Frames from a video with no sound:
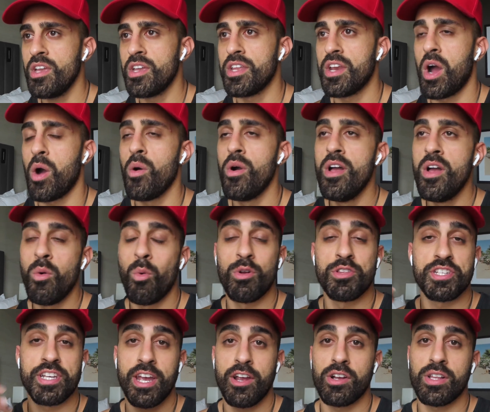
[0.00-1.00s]
You know,
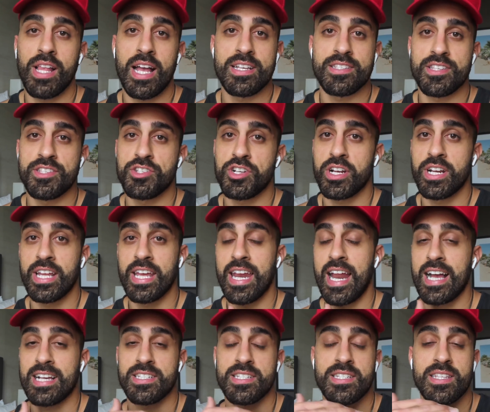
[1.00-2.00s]
once you get your license, you're gonna
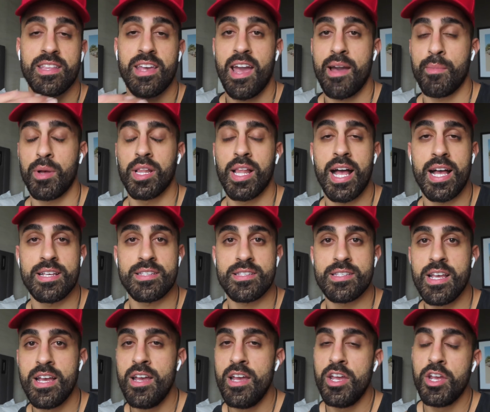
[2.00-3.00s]
get access to the
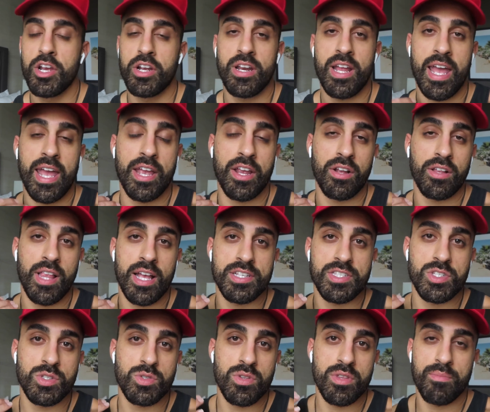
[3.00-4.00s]
MLS. You're gonna hang your
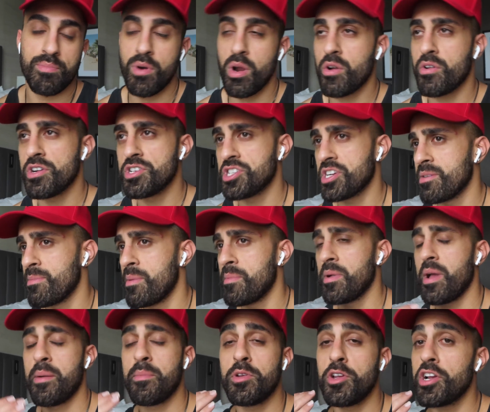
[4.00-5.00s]
license with a brokerage. You're gonna
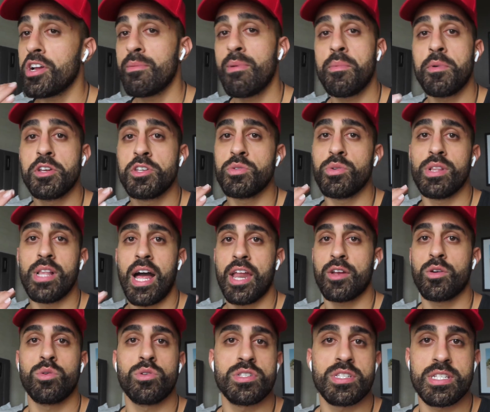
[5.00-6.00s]
be able to do a
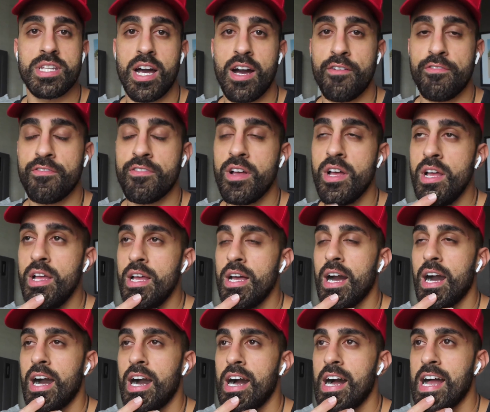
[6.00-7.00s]
lot of cool stuff.
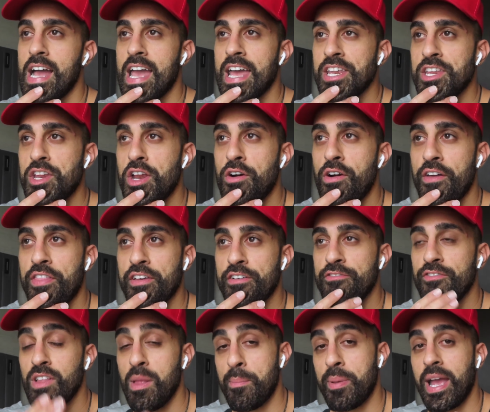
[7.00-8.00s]
And you know, I
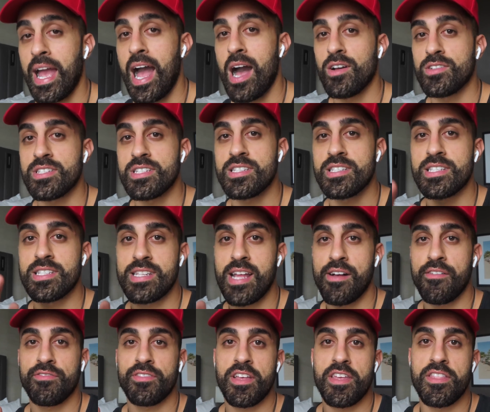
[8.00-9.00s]
think flipping houses is
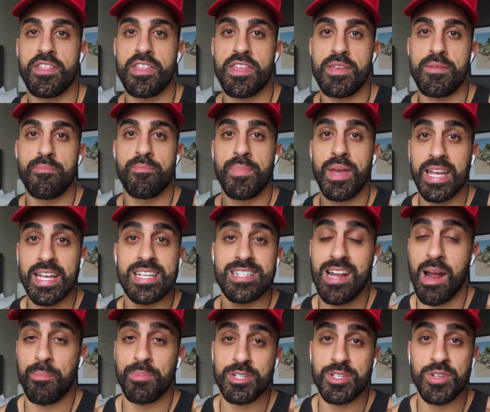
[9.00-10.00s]
definitely the
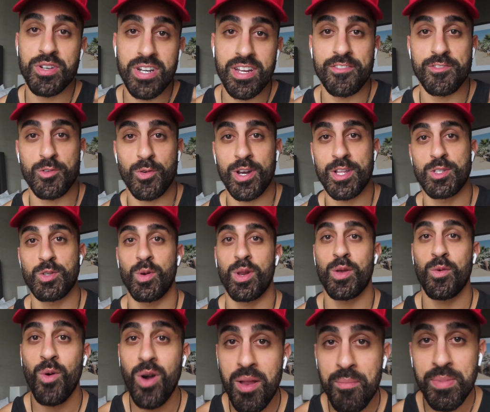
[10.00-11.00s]
biggest opportunity of
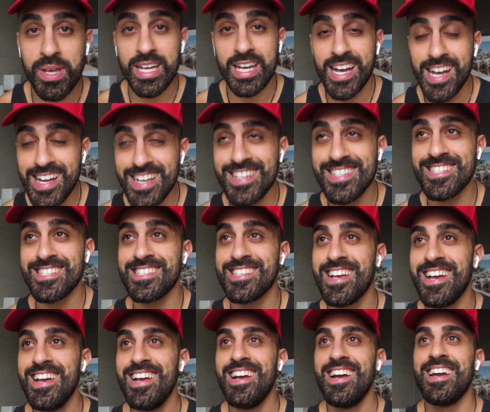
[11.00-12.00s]
2021
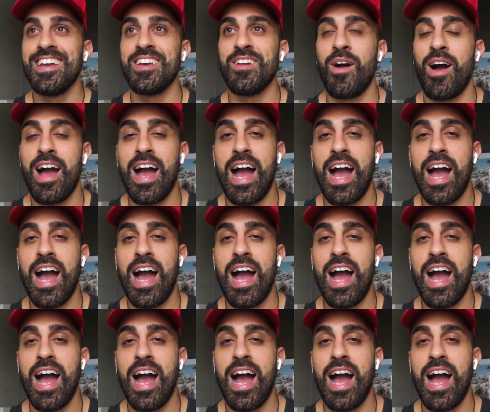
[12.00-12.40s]
because, you know,